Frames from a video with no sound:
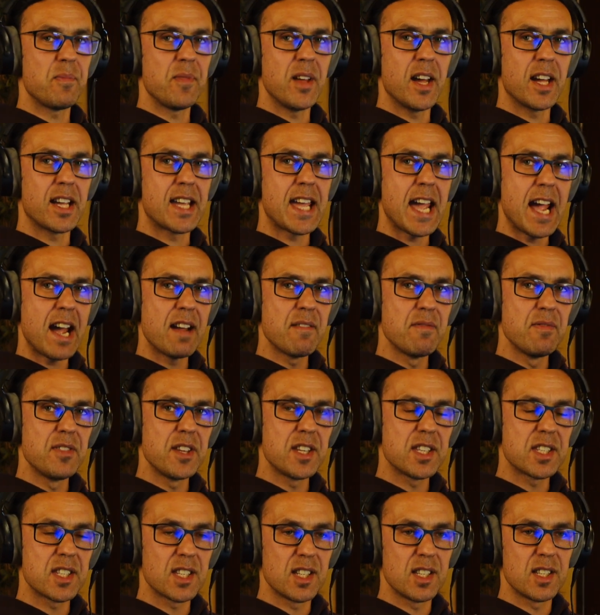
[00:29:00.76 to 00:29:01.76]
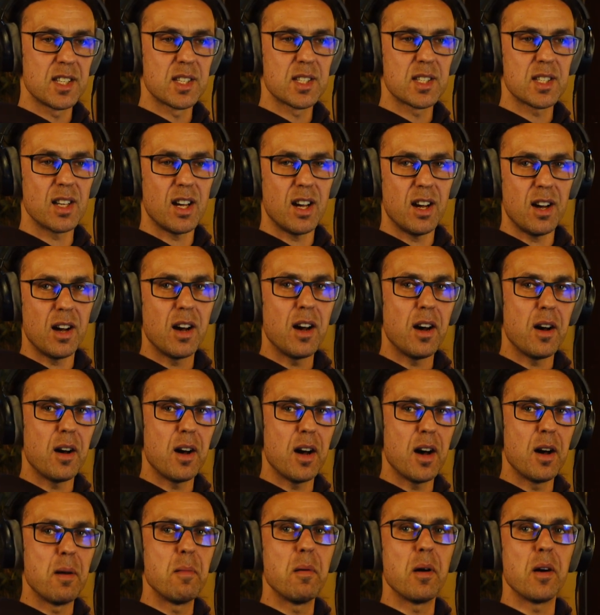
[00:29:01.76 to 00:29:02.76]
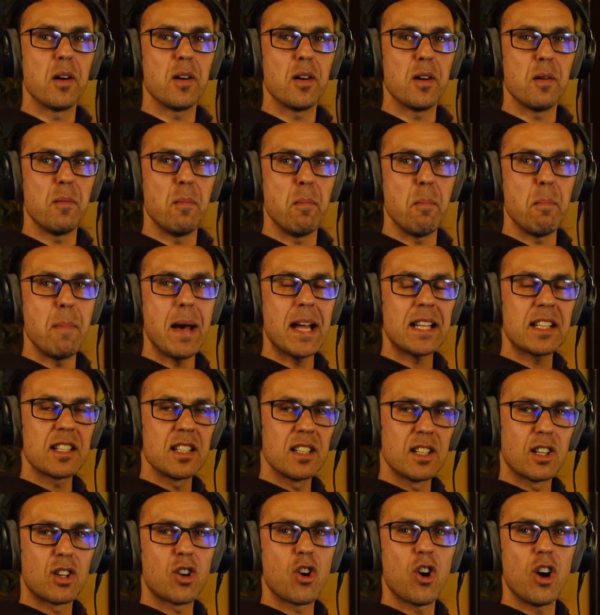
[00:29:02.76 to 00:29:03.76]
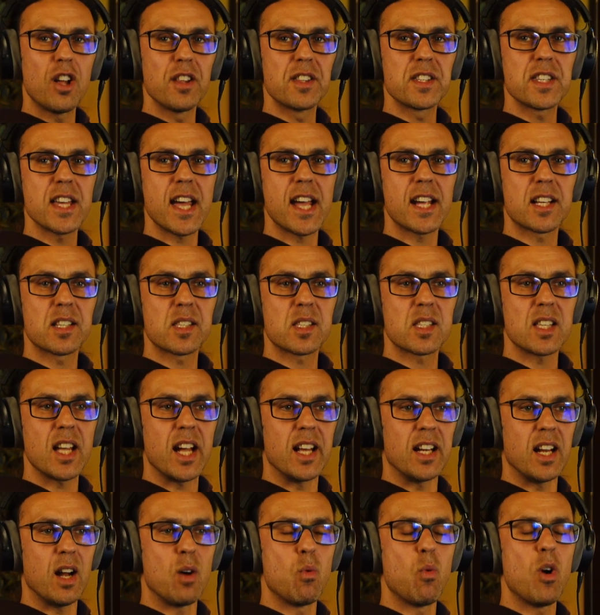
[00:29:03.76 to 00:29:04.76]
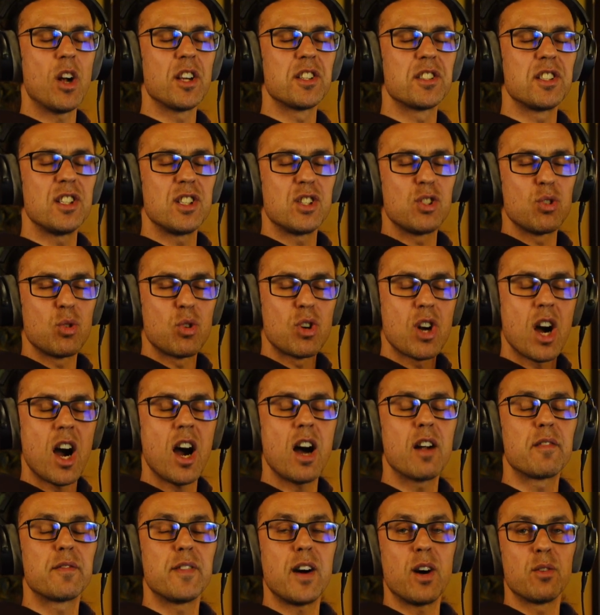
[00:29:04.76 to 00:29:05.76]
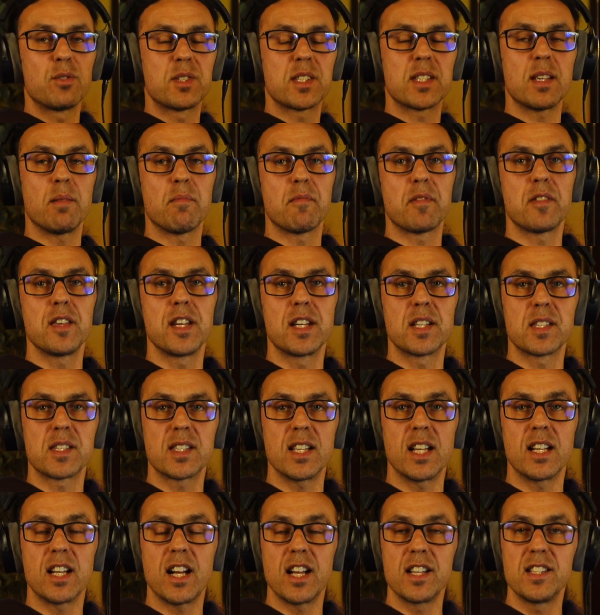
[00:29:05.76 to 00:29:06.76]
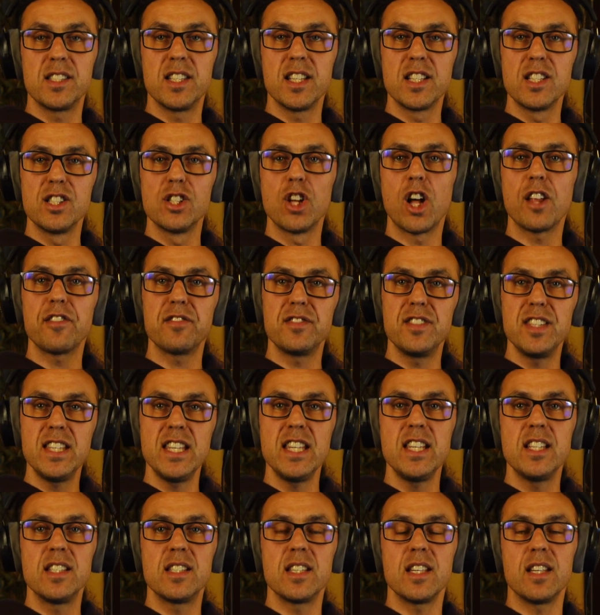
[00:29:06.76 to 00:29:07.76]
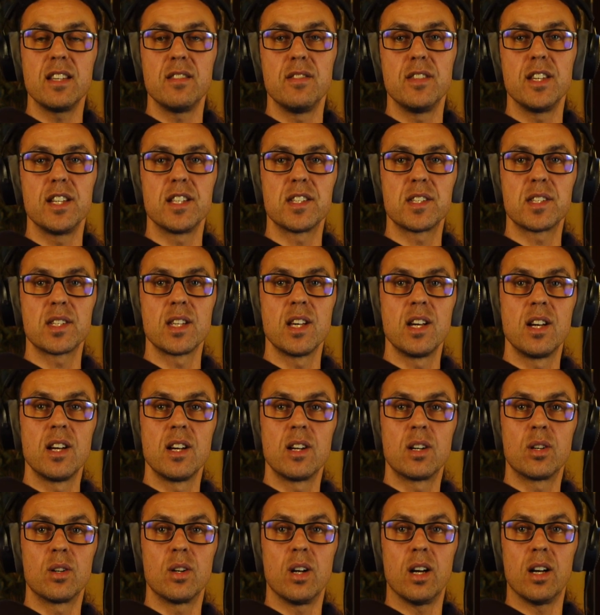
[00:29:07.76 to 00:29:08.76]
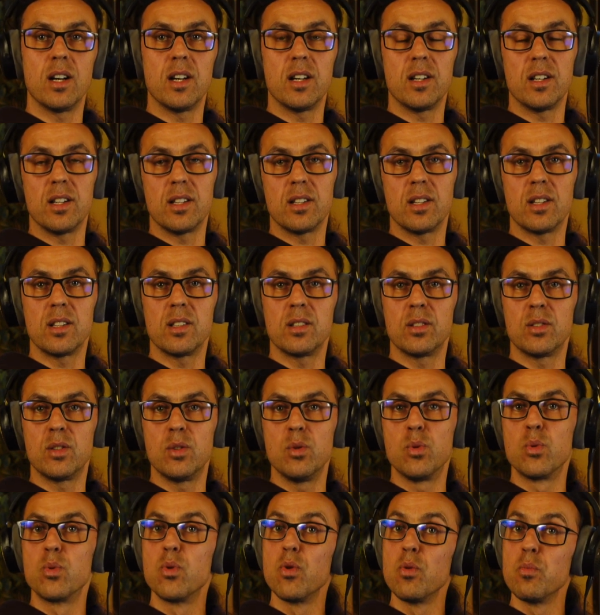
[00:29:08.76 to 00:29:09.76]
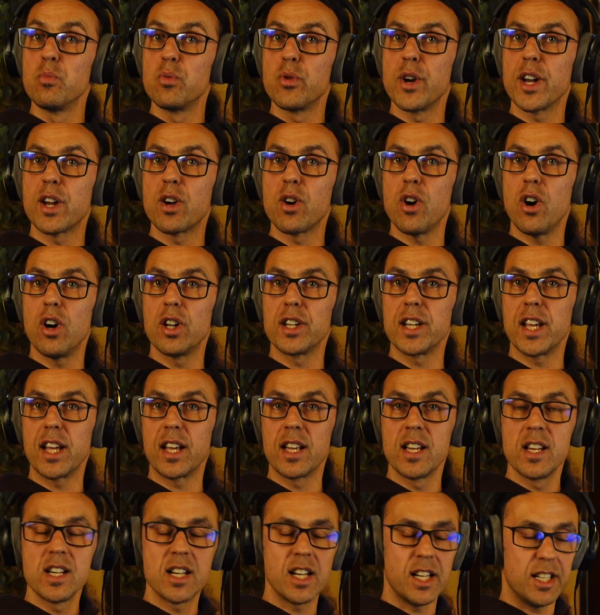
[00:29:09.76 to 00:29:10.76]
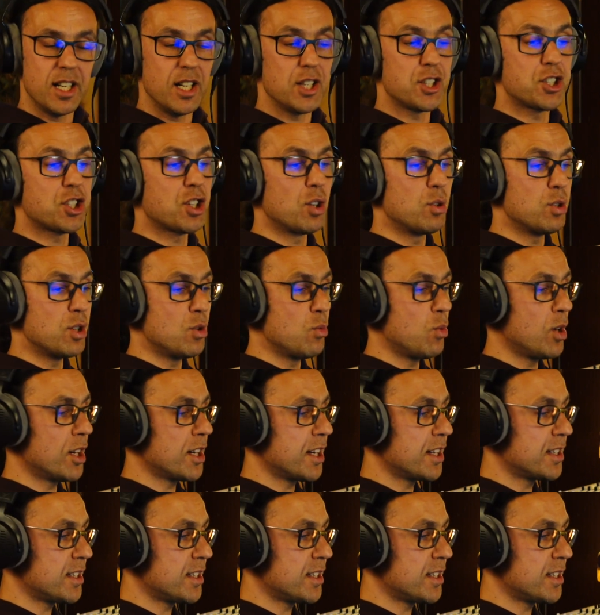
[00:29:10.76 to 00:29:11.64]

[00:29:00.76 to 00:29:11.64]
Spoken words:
again, this is a metal context, and I wanted to carve out some things that I did not need in this room recording, and I'll show you what I